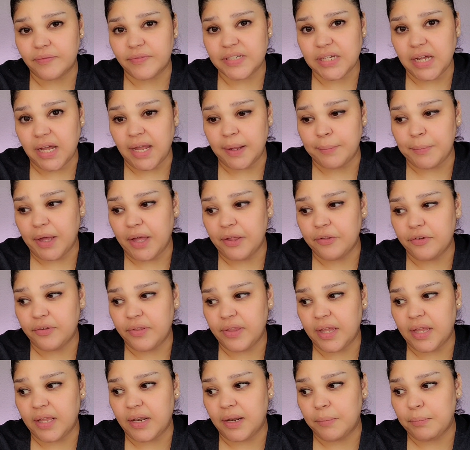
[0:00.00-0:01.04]
of time, other
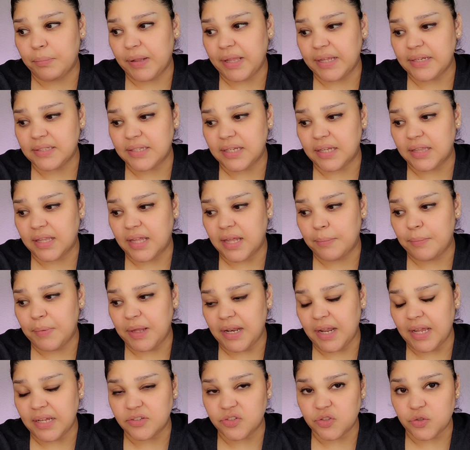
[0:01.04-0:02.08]
than placing them
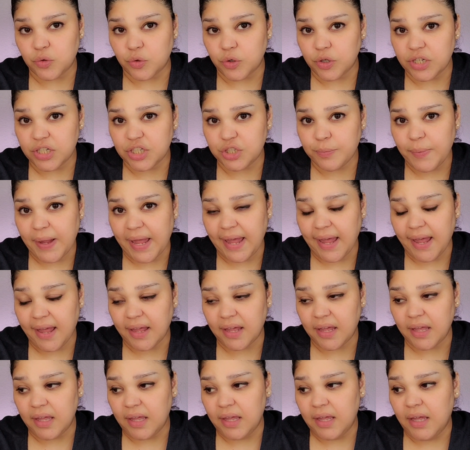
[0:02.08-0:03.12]
in a storage
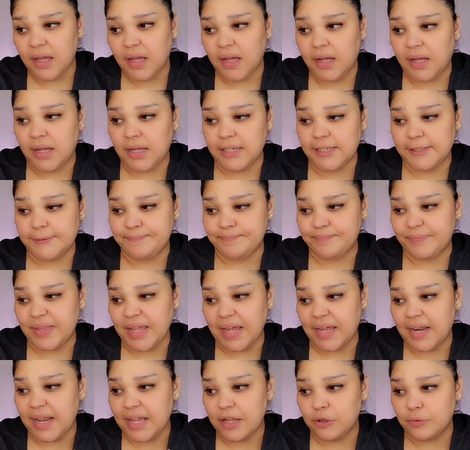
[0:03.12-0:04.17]
bag.
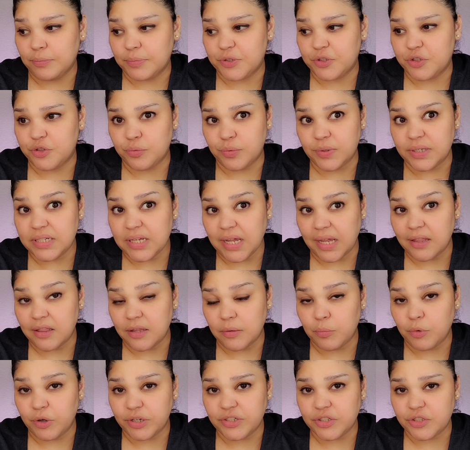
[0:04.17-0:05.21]
That helps to retain
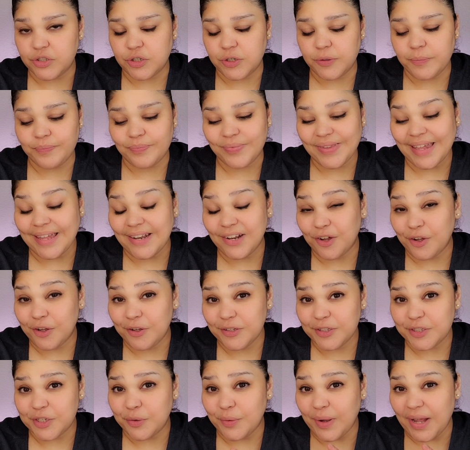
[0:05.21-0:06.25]
the moisture. And
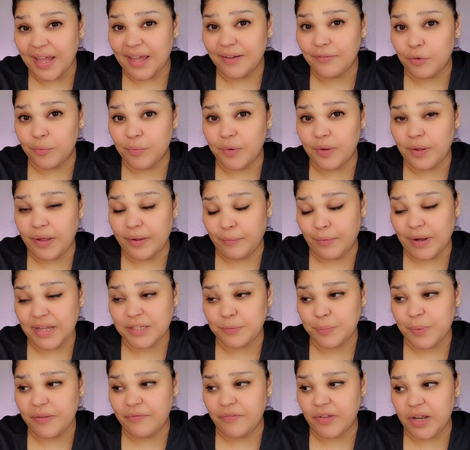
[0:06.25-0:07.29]
also, I have a
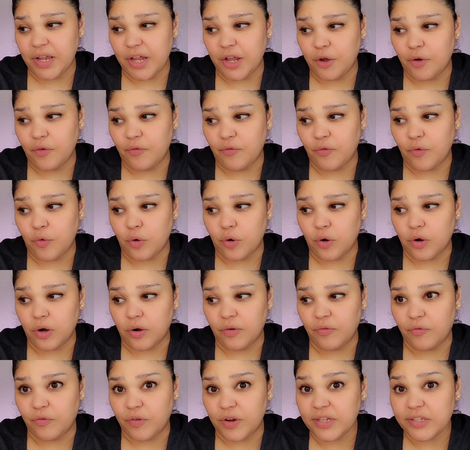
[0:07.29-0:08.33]
recipe video
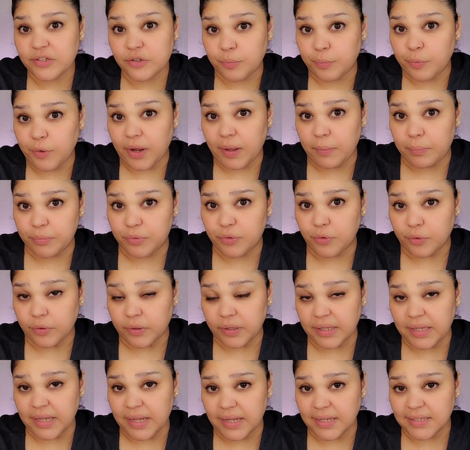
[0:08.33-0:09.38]
for freezer prep
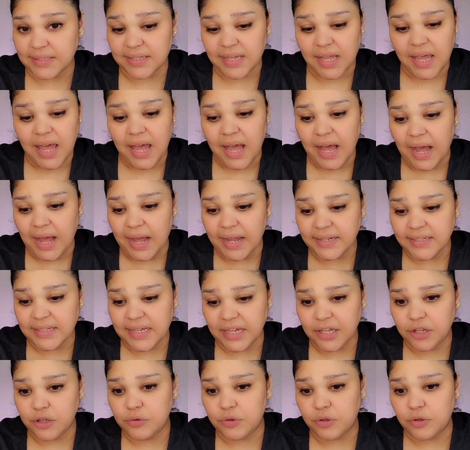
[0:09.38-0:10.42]
tortillas. I
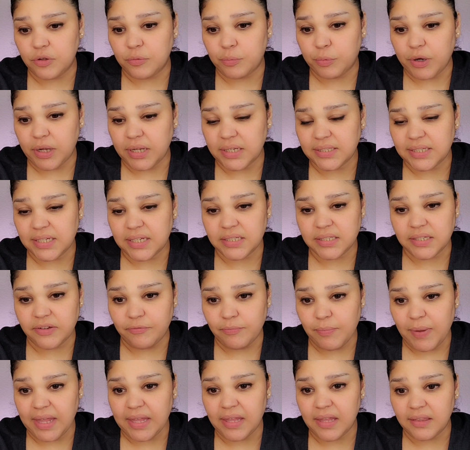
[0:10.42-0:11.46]
take you through the process
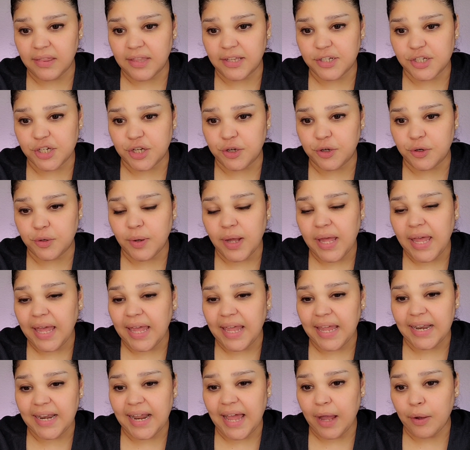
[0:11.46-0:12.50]
of making the dough
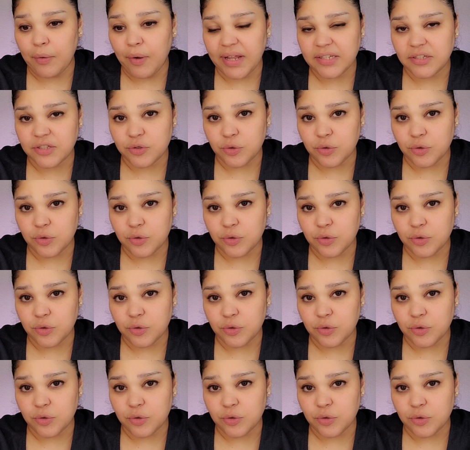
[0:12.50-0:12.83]
and how I